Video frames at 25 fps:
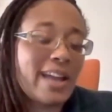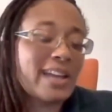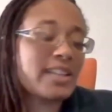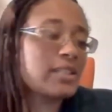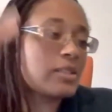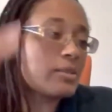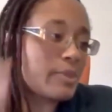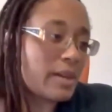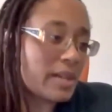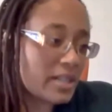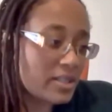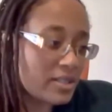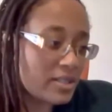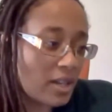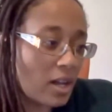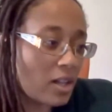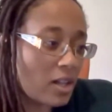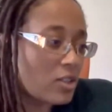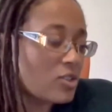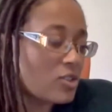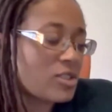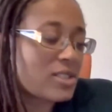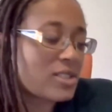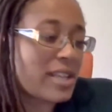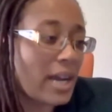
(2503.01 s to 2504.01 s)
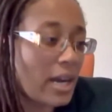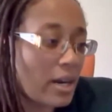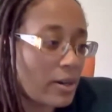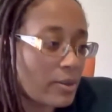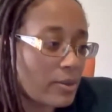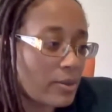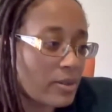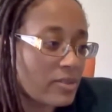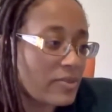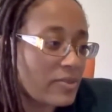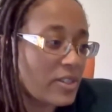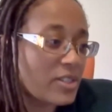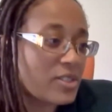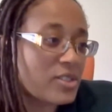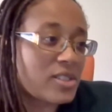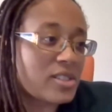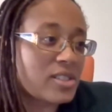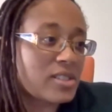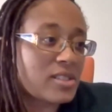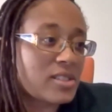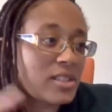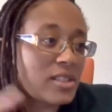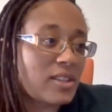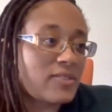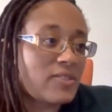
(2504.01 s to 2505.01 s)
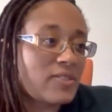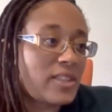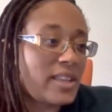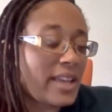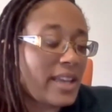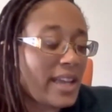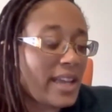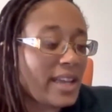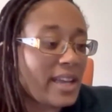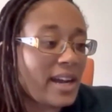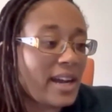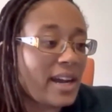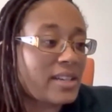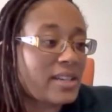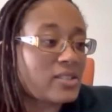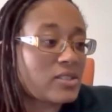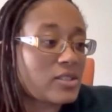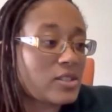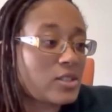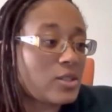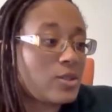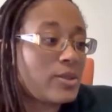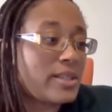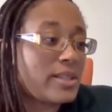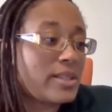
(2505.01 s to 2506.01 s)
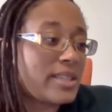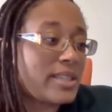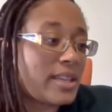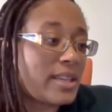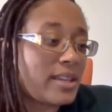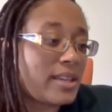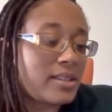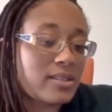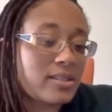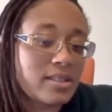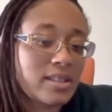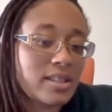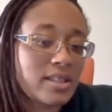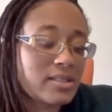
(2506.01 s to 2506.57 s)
X amount of dollars an hour versus if the AI is doing it,